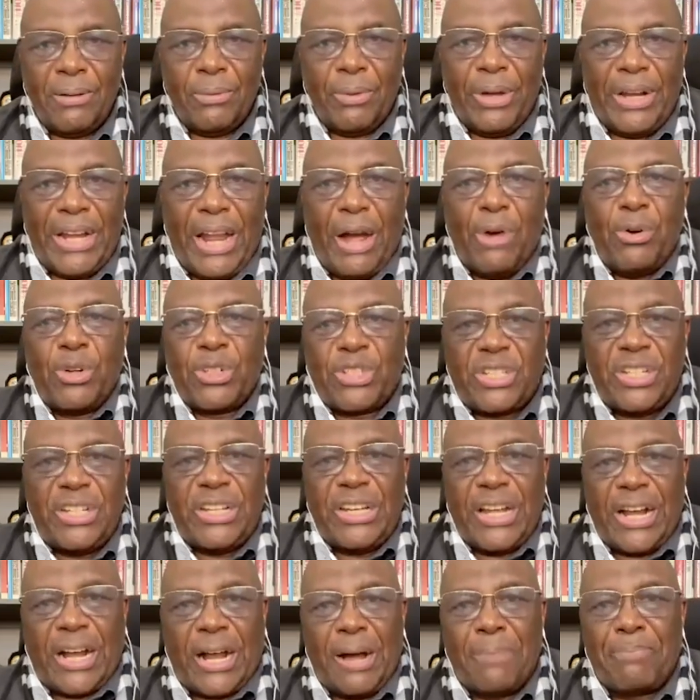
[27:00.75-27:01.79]
when I was
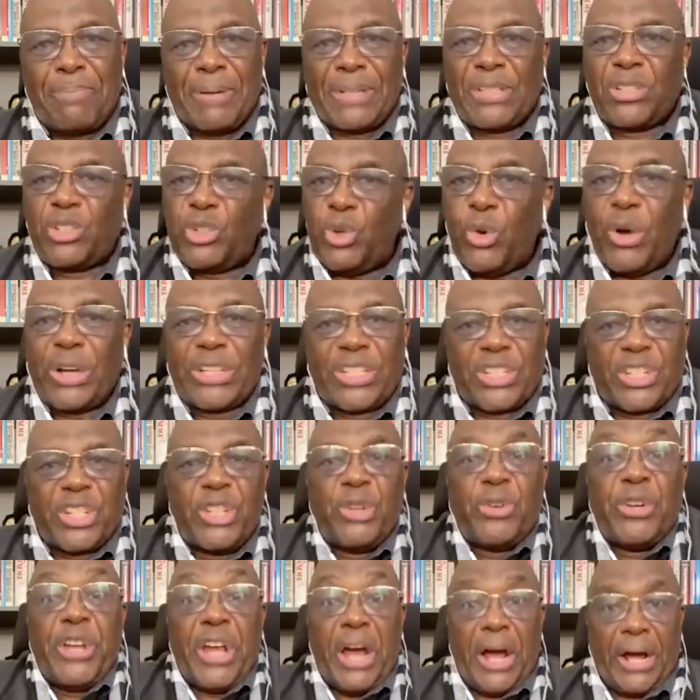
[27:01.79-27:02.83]
in the campus, you were
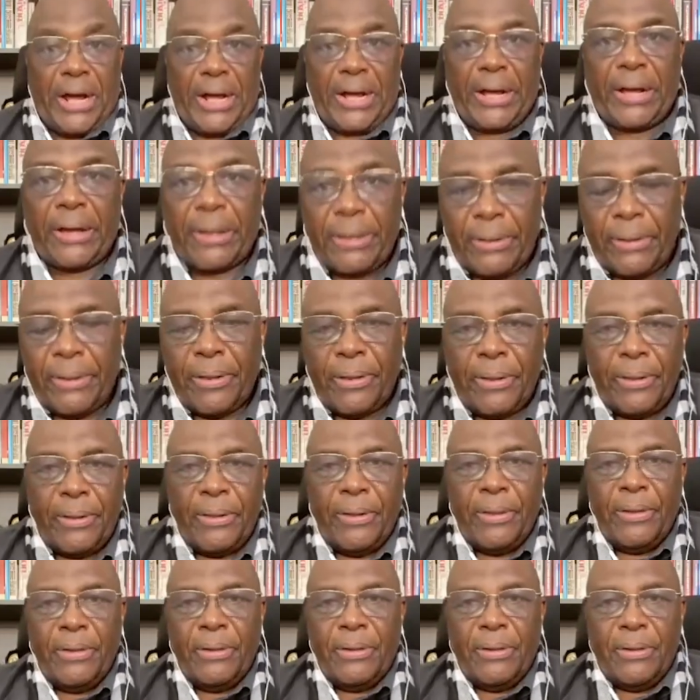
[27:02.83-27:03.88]
still young.
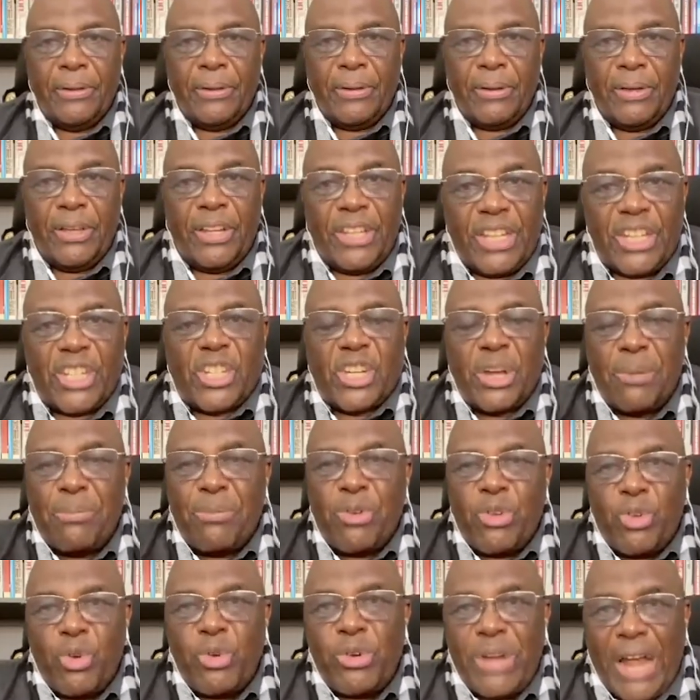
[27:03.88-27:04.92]
In the
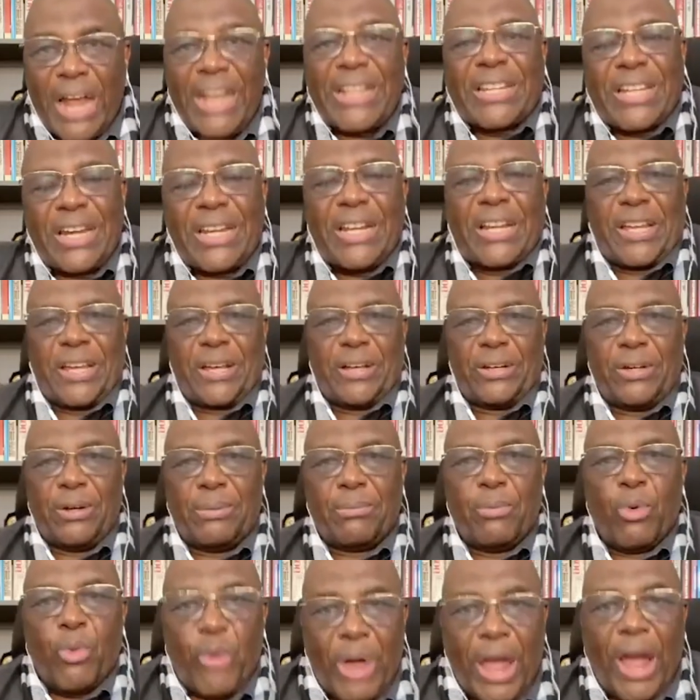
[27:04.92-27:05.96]
same United
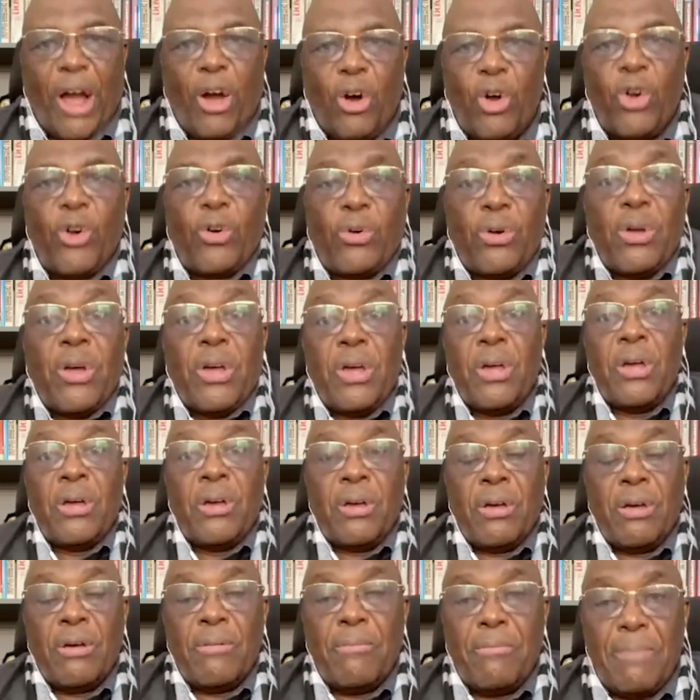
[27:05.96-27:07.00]
Kingdom, we are all
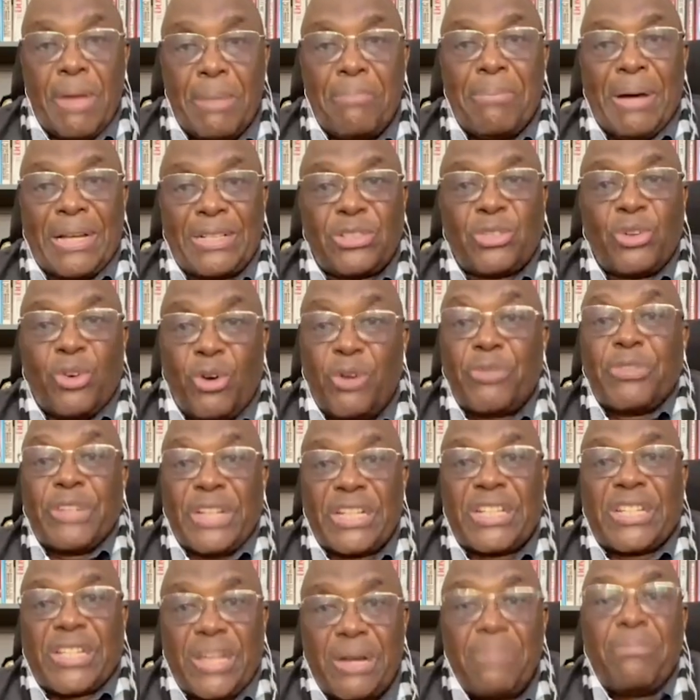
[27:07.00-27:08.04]
members of
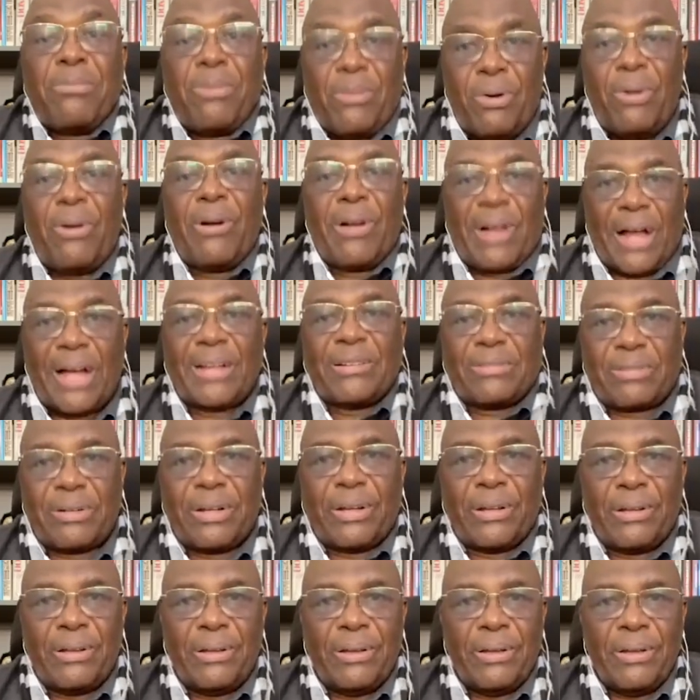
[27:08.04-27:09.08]
the same
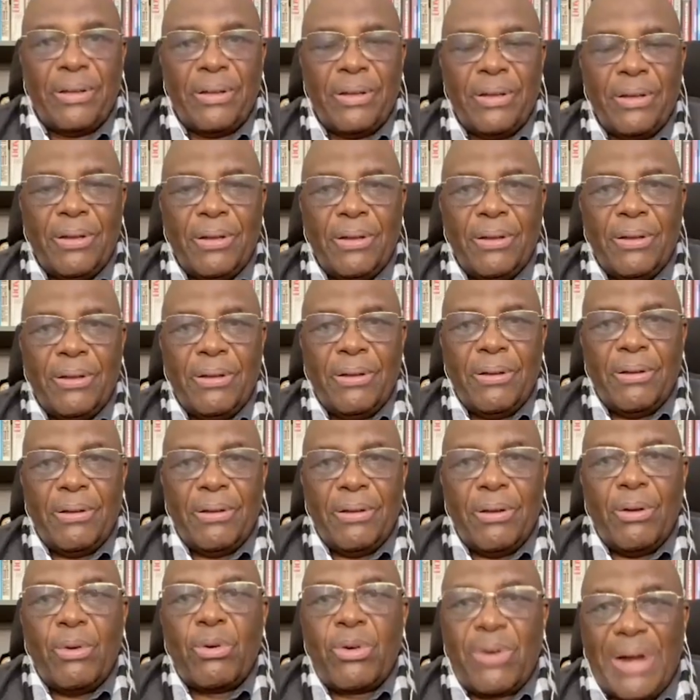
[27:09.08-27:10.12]
country.
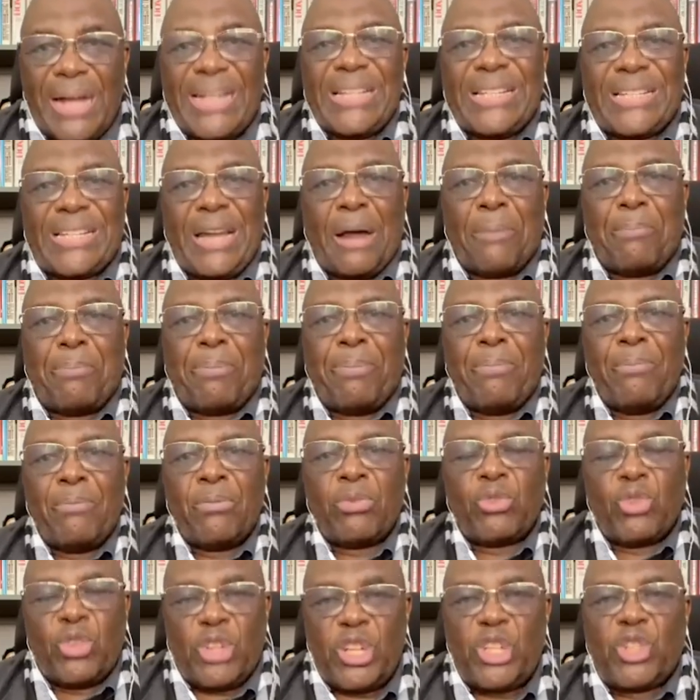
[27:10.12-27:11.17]
Rise
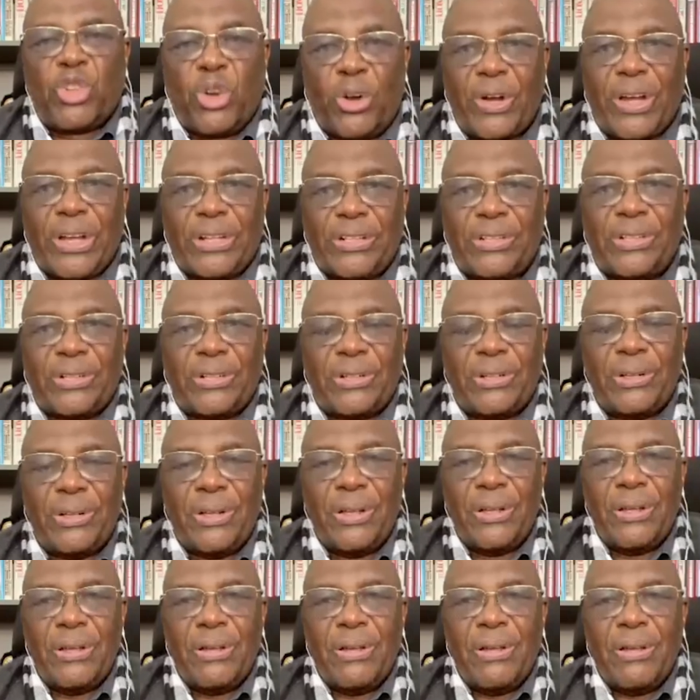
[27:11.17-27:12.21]
up to this occasion.
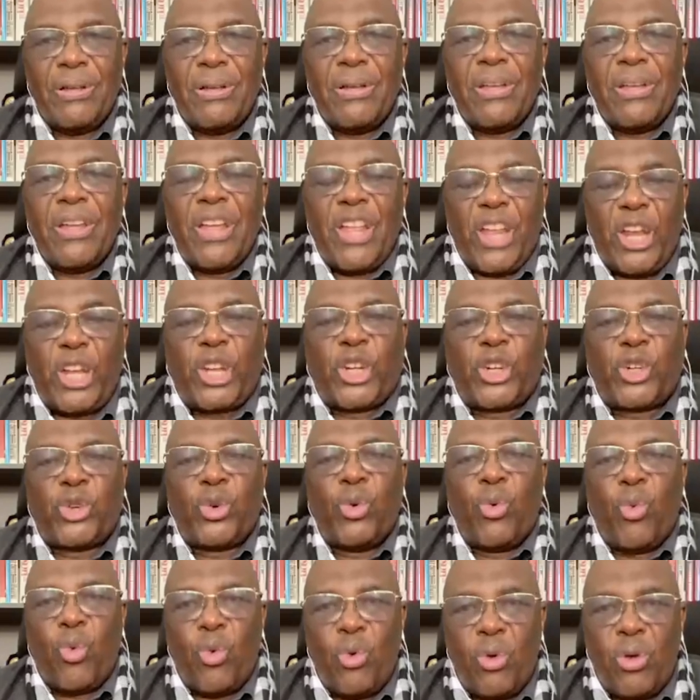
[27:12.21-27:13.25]

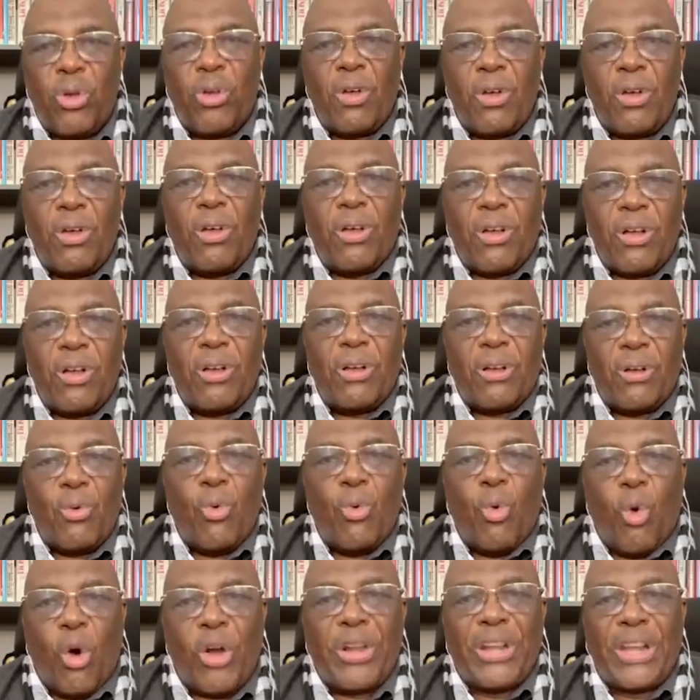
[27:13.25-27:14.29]
Issue
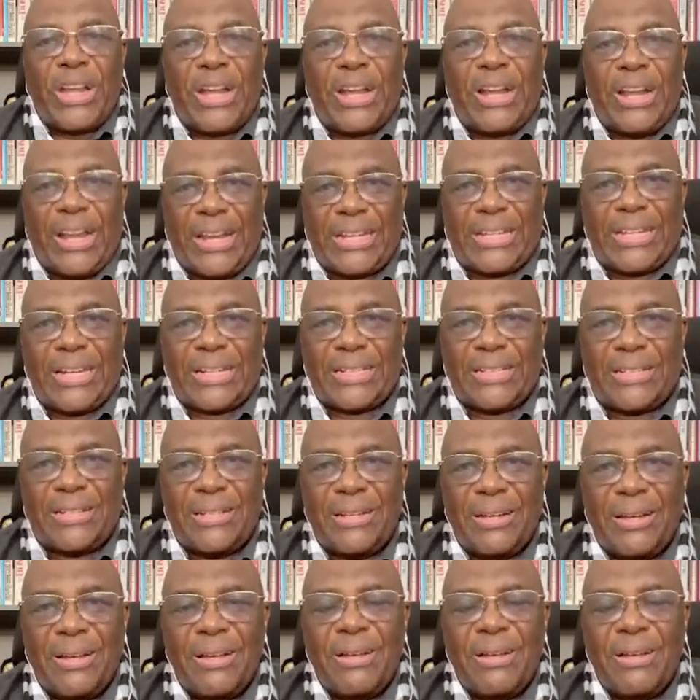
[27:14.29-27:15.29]
warning letters.